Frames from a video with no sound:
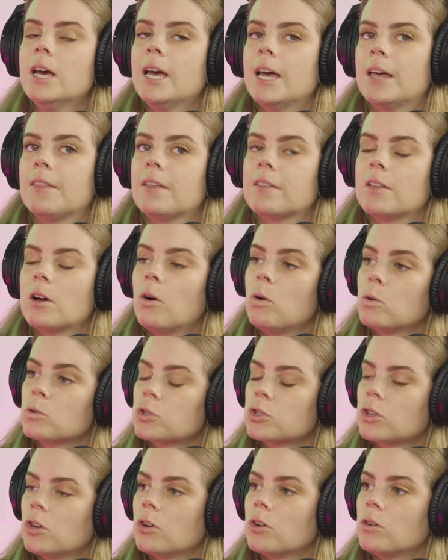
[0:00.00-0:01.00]
And then I
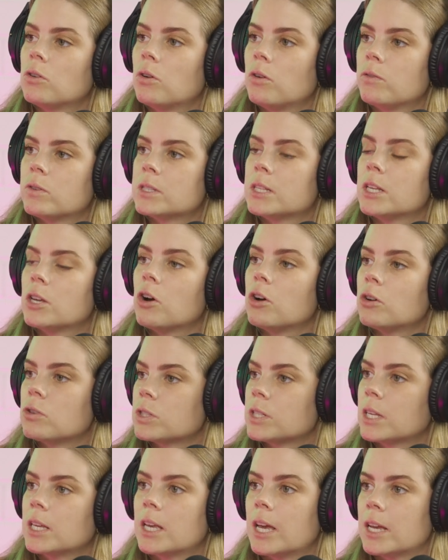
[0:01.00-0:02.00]
also obviously
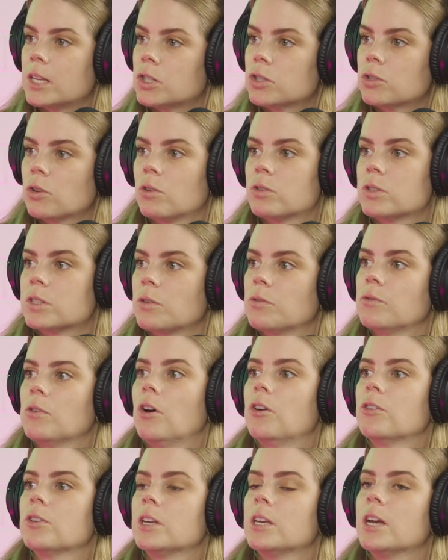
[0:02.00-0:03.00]
hosting guests on
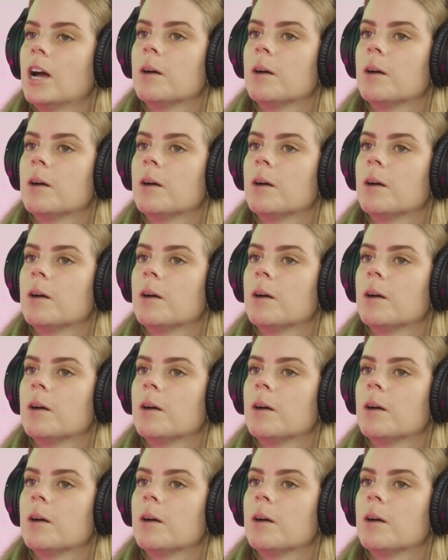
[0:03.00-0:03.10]
Safari.